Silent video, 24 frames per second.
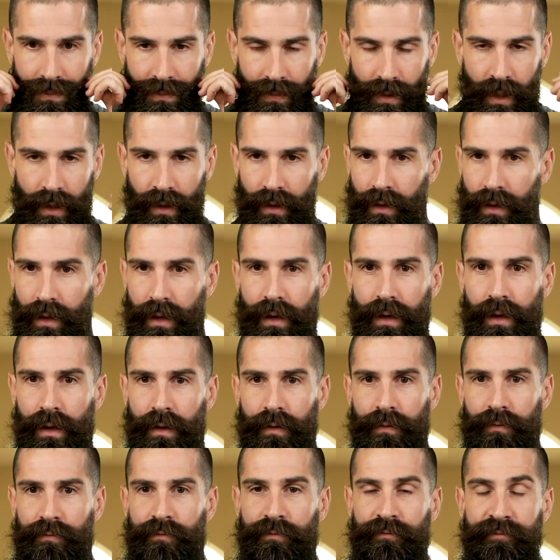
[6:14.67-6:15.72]
And again,
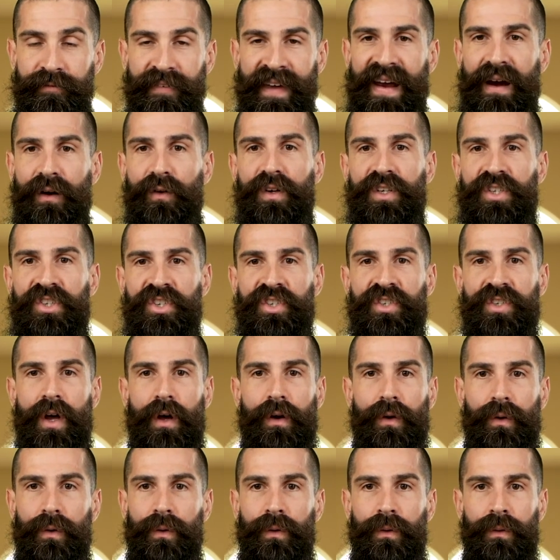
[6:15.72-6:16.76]
very
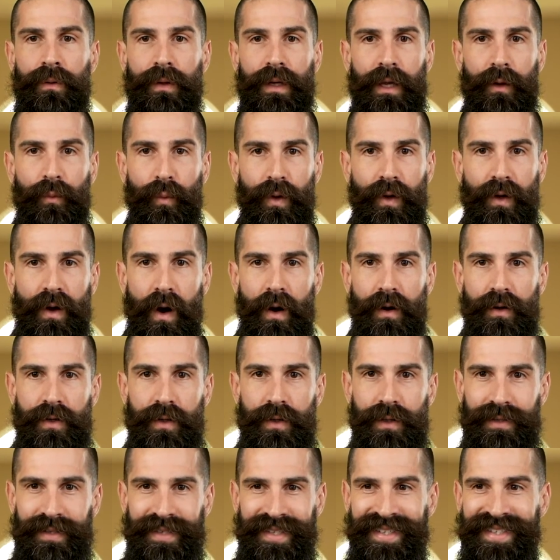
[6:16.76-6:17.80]
subtle in regard to
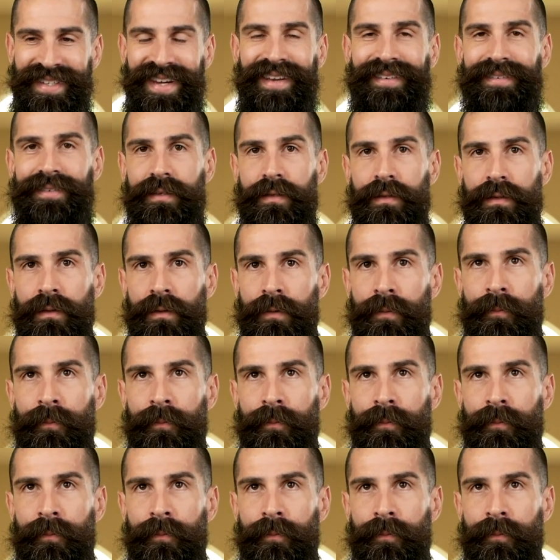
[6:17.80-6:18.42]
the scent.